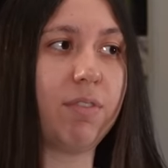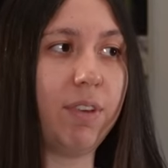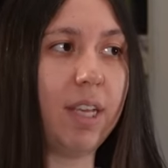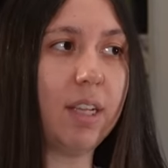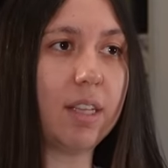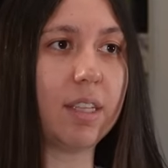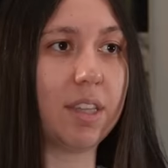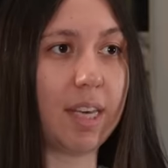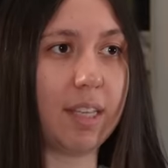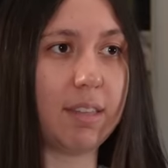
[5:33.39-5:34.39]
feel
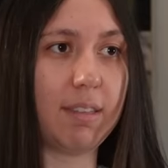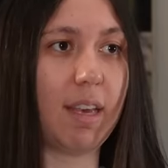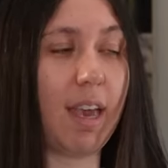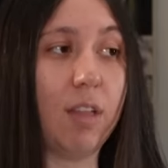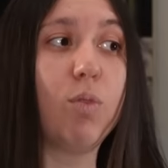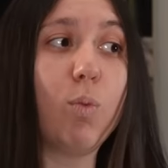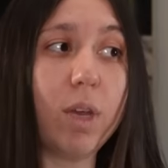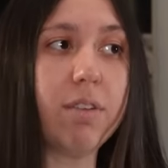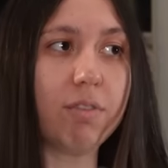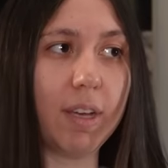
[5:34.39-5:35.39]
that, and
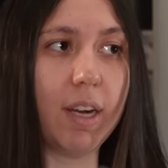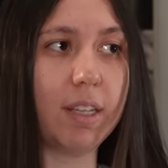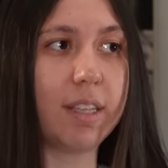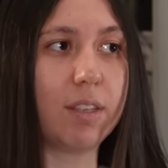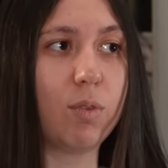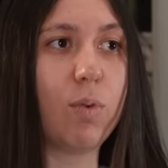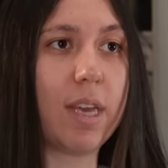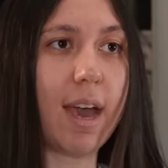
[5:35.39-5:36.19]
we feel that we